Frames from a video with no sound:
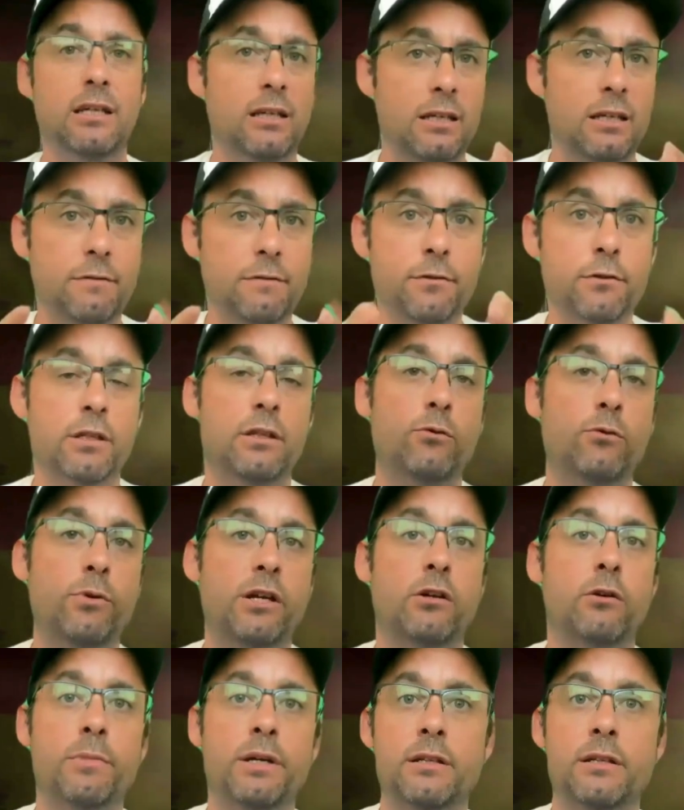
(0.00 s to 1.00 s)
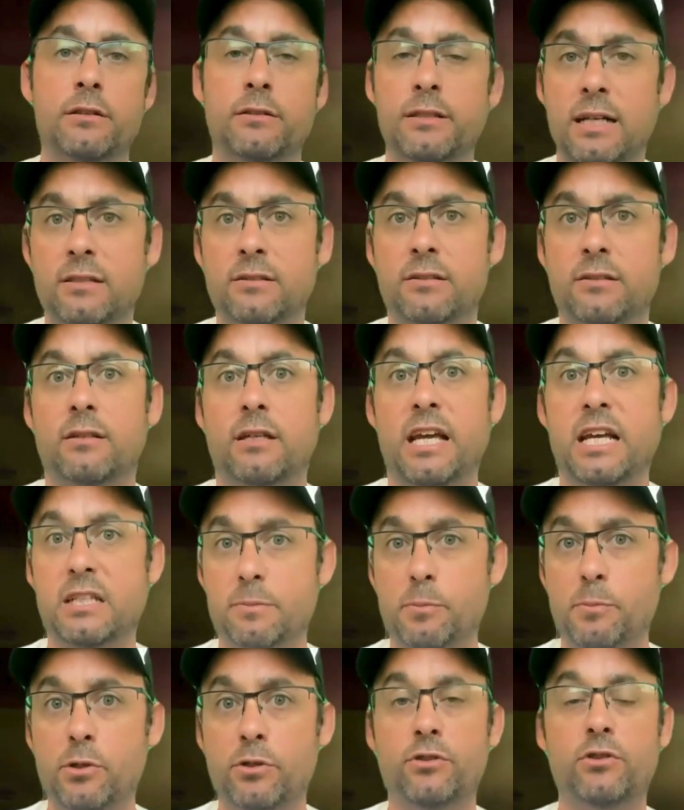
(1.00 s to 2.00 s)
If you need recommended tax
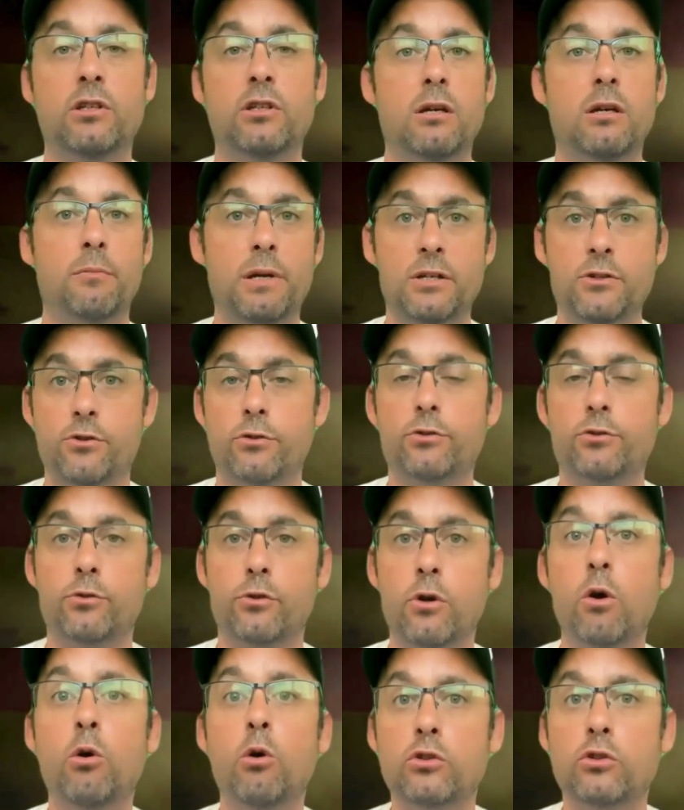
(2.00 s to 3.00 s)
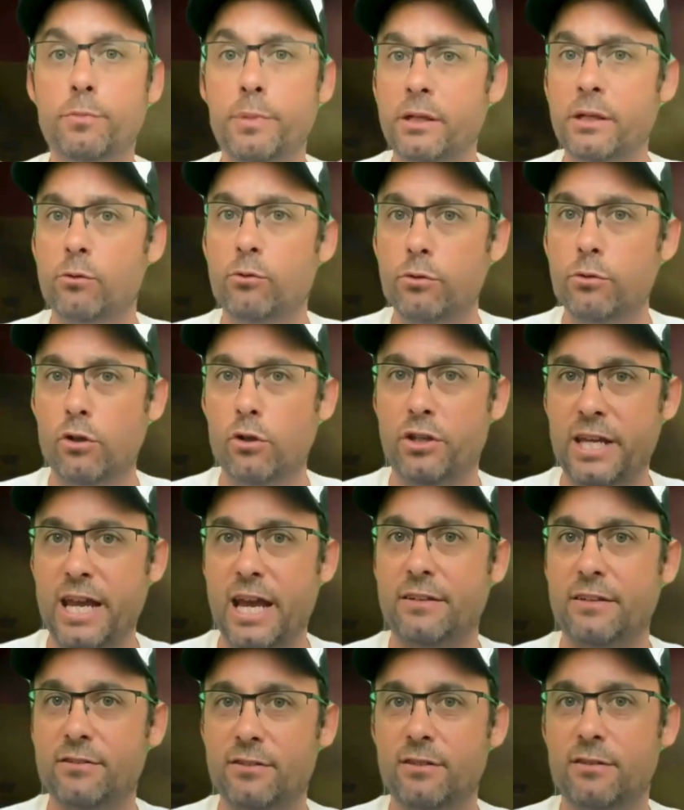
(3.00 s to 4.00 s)
experts, make sure to go on
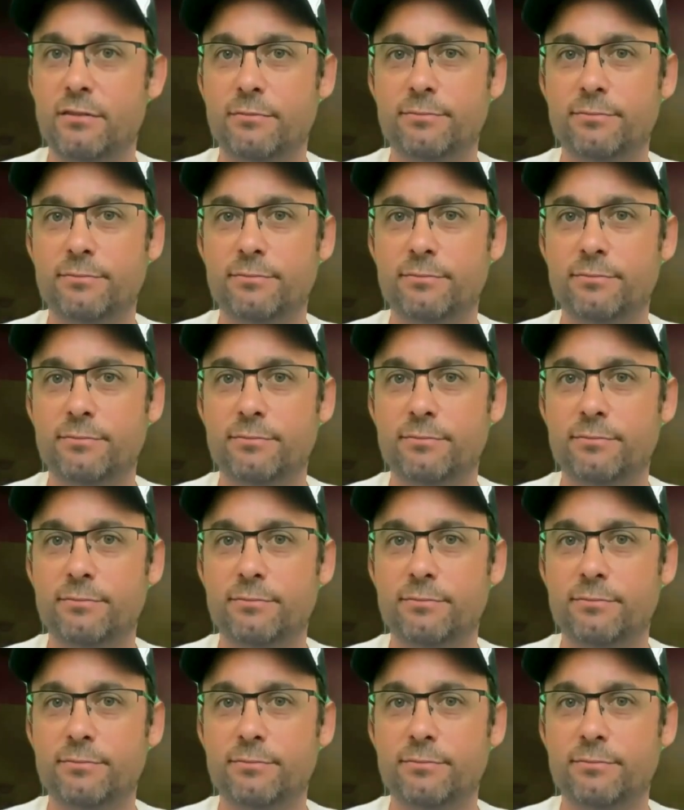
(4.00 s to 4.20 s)
spainguru.es.